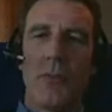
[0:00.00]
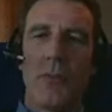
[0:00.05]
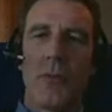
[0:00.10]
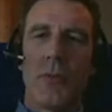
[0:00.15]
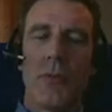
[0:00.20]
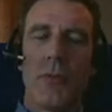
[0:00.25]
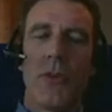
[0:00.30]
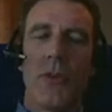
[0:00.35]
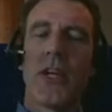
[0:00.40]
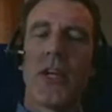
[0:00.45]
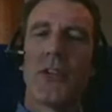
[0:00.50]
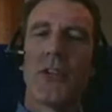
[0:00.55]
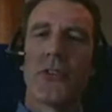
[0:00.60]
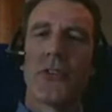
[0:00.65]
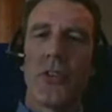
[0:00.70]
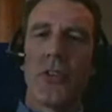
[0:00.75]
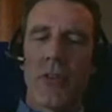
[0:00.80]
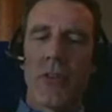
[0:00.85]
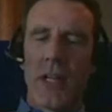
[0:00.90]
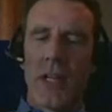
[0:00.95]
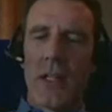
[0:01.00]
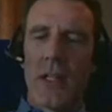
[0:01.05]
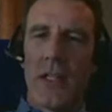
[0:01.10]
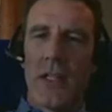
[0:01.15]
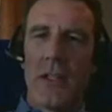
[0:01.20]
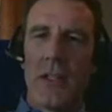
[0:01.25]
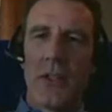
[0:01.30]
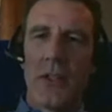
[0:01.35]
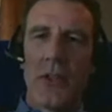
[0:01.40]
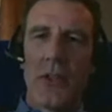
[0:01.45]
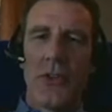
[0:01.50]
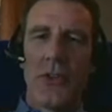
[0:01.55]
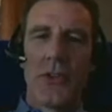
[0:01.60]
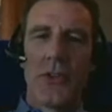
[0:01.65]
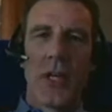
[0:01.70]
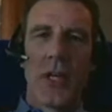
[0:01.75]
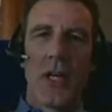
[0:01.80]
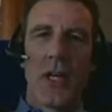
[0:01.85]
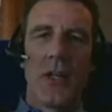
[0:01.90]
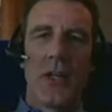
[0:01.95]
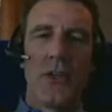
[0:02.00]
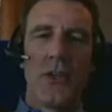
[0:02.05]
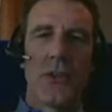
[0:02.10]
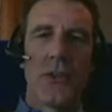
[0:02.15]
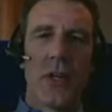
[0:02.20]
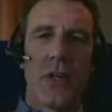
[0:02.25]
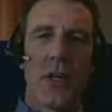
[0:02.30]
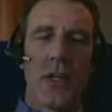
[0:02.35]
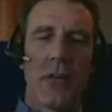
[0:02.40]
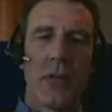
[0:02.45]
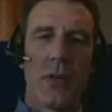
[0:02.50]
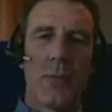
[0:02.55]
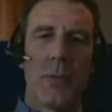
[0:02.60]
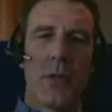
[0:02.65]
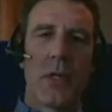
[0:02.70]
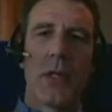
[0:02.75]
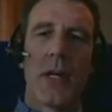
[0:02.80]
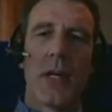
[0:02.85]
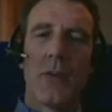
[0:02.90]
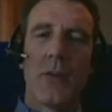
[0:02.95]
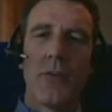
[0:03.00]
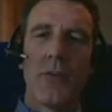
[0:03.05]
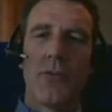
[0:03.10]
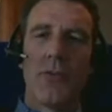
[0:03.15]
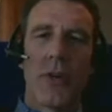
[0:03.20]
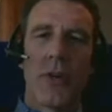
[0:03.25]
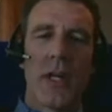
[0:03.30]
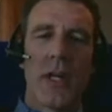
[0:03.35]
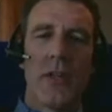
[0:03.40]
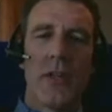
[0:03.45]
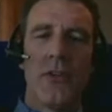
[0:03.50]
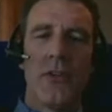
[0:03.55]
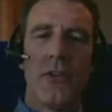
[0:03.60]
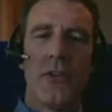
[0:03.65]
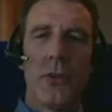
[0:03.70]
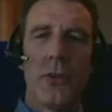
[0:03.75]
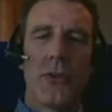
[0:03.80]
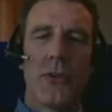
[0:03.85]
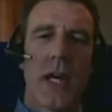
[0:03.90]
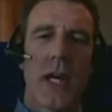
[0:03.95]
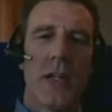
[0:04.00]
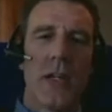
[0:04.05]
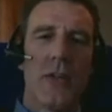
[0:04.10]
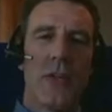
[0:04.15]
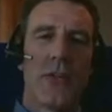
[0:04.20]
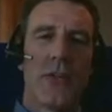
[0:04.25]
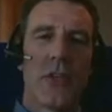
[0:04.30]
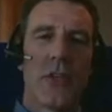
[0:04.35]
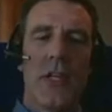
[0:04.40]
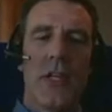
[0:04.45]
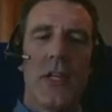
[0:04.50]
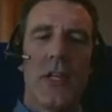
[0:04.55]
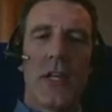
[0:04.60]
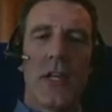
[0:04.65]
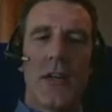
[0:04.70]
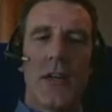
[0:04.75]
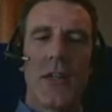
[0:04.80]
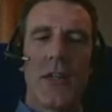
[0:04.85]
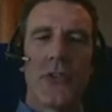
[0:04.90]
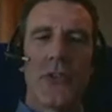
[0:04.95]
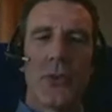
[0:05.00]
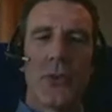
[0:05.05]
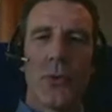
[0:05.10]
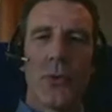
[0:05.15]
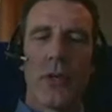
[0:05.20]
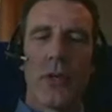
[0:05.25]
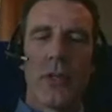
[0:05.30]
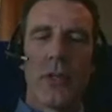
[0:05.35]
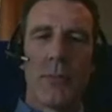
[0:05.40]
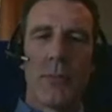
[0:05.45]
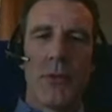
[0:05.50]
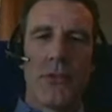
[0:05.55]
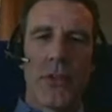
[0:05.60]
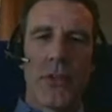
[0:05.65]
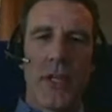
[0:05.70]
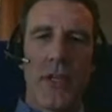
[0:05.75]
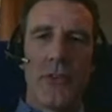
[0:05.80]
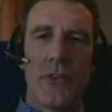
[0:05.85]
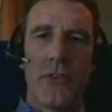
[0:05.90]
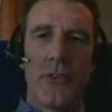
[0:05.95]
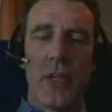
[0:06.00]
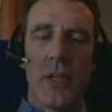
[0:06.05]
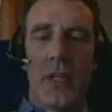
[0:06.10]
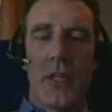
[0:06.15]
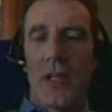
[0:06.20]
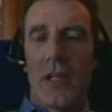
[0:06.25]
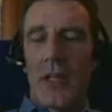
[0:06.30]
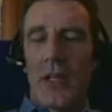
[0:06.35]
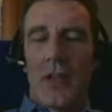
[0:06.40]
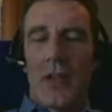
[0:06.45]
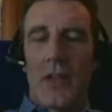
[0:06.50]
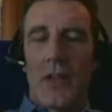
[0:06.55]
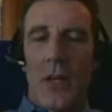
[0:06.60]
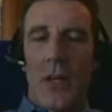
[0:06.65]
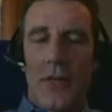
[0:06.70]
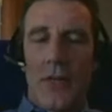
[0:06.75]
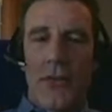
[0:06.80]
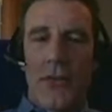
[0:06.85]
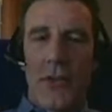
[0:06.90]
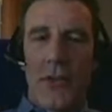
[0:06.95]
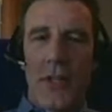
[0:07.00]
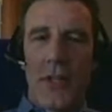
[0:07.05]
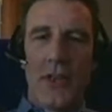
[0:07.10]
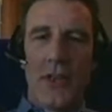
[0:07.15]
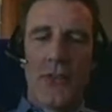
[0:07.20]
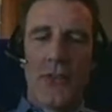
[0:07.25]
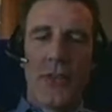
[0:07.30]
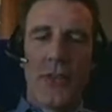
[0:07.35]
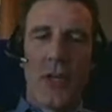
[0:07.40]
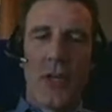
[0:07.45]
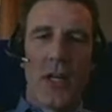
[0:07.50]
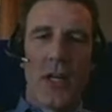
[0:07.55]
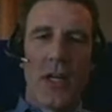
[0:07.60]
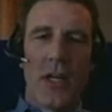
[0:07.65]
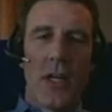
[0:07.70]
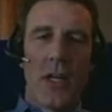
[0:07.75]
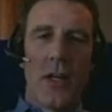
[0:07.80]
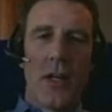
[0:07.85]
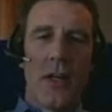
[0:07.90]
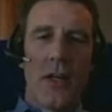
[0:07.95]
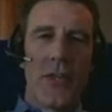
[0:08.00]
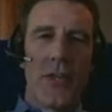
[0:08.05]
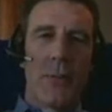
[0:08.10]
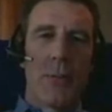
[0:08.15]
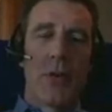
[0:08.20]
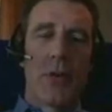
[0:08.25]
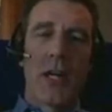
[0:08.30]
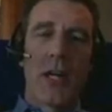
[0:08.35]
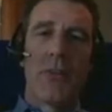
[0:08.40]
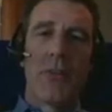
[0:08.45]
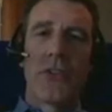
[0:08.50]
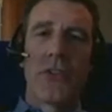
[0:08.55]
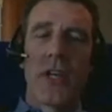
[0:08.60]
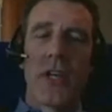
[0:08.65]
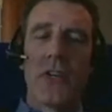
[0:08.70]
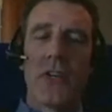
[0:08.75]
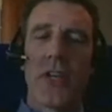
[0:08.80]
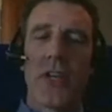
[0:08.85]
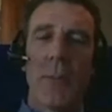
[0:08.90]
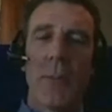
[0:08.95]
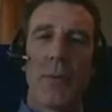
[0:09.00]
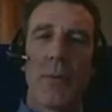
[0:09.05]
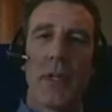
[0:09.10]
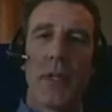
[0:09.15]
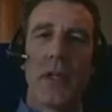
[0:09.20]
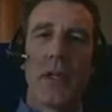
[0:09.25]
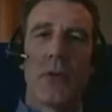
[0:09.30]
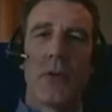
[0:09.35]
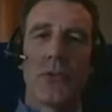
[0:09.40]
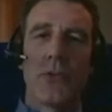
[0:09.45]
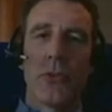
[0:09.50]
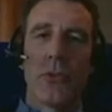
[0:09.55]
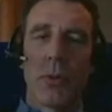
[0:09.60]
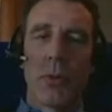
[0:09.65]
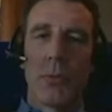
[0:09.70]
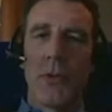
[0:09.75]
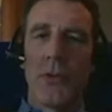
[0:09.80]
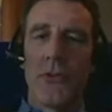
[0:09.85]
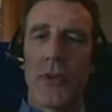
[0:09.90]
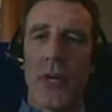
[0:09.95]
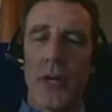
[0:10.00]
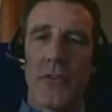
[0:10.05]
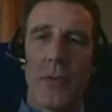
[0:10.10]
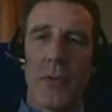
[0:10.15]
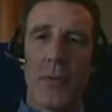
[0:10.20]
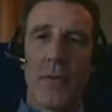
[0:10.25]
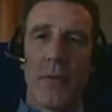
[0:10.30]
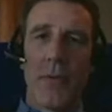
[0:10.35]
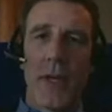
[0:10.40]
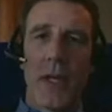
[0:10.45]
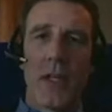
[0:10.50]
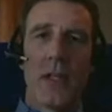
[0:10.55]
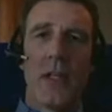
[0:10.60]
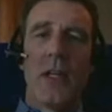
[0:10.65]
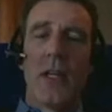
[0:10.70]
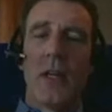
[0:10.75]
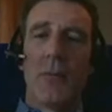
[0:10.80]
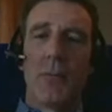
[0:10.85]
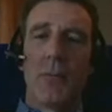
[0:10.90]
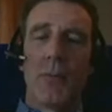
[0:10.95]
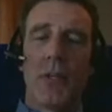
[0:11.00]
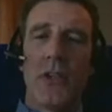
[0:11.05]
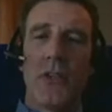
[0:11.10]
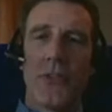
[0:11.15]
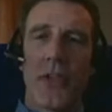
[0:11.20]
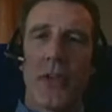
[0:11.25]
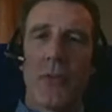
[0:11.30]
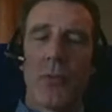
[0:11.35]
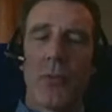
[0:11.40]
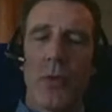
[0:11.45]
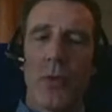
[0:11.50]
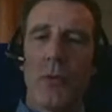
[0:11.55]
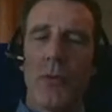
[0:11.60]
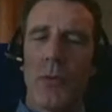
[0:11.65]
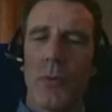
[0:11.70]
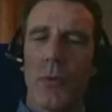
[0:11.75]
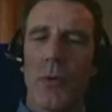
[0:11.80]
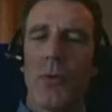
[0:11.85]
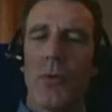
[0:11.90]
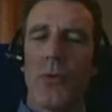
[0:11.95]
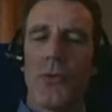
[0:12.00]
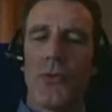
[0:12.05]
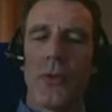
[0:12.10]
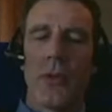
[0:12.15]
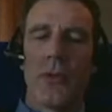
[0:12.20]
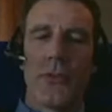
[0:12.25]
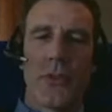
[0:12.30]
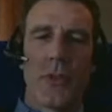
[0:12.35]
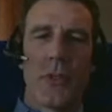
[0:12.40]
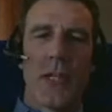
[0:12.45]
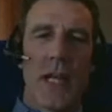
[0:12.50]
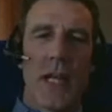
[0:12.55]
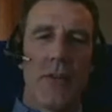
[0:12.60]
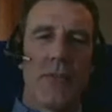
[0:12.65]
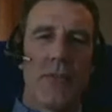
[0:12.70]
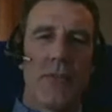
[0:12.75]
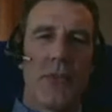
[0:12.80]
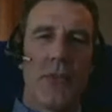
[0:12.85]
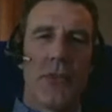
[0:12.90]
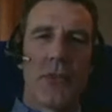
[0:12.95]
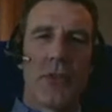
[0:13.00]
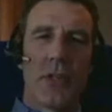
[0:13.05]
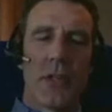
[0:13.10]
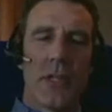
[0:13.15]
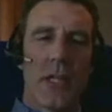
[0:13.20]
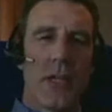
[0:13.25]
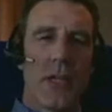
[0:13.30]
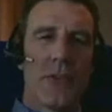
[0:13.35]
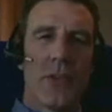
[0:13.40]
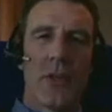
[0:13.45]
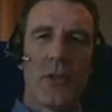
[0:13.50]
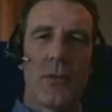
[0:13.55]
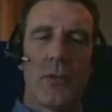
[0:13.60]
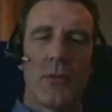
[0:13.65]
retention of our leaders, and the way we go out and find new talent. I think this is all going to be changing. Obviously, there's a demographic change happening, which will probably drive some of that. But in general, we also still have this classic